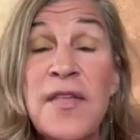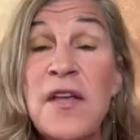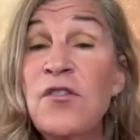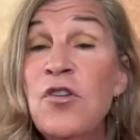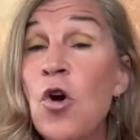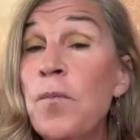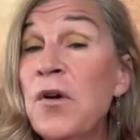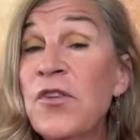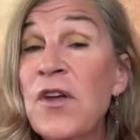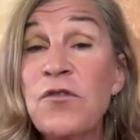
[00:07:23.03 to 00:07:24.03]
They have mm-hmm.
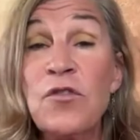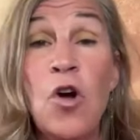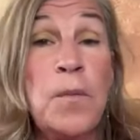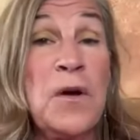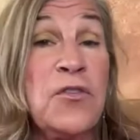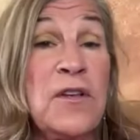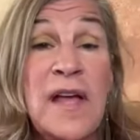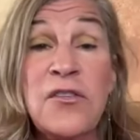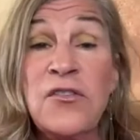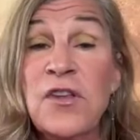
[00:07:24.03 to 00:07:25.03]
notebooks after notebooks and
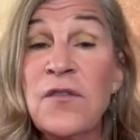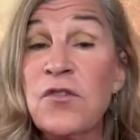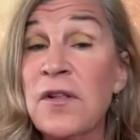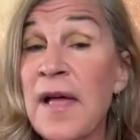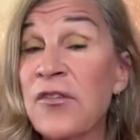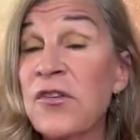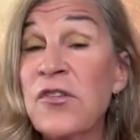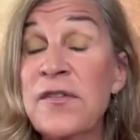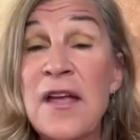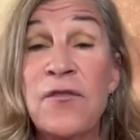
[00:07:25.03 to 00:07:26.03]
classes after classes,
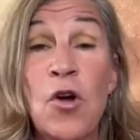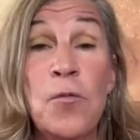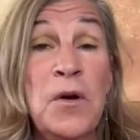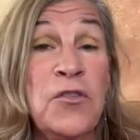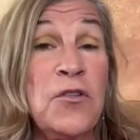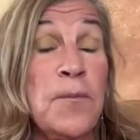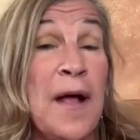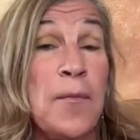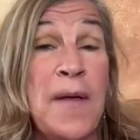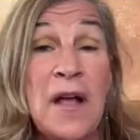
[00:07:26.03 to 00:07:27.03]
and they have notebooks in their
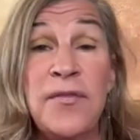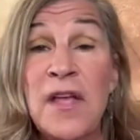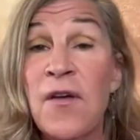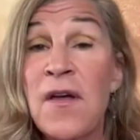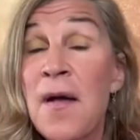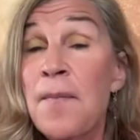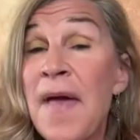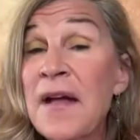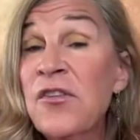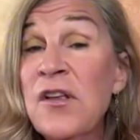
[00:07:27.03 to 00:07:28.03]
backpack and they have
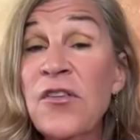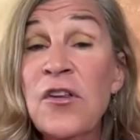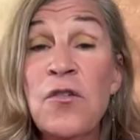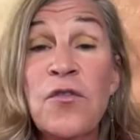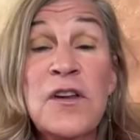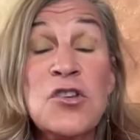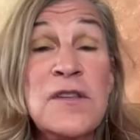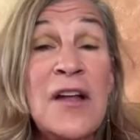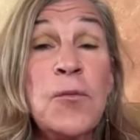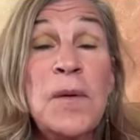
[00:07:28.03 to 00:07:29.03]
magazines they don't finish.
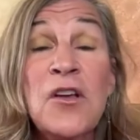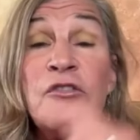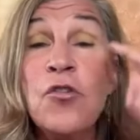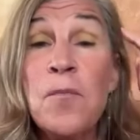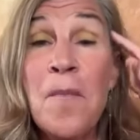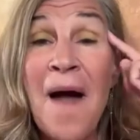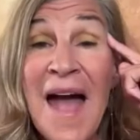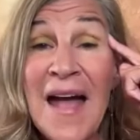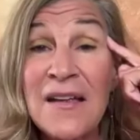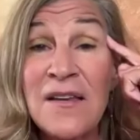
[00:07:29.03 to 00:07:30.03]
And that's because your
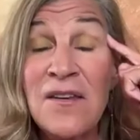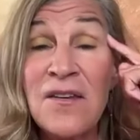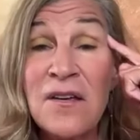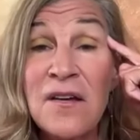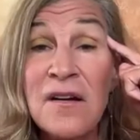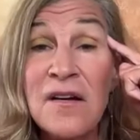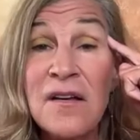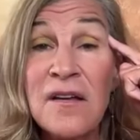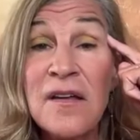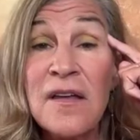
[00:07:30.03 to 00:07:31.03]
mind
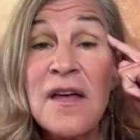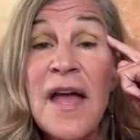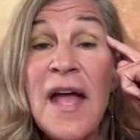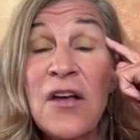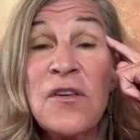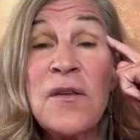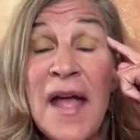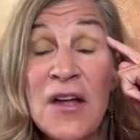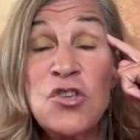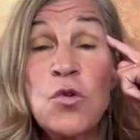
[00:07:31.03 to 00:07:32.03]
hasn't
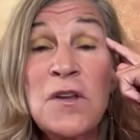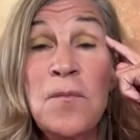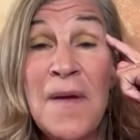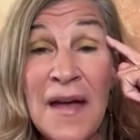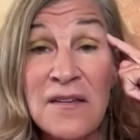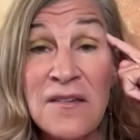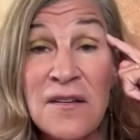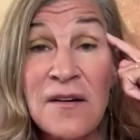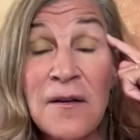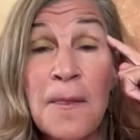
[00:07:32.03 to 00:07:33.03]
had you admit
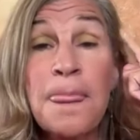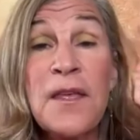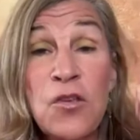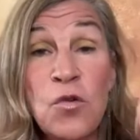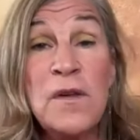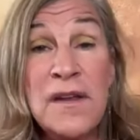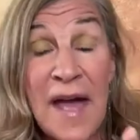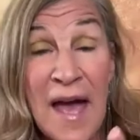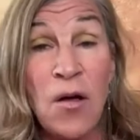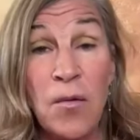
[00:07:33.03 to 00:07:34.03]
that you need
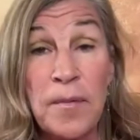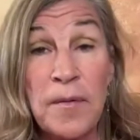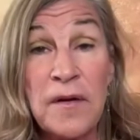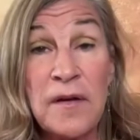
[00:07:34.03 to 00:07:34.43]
help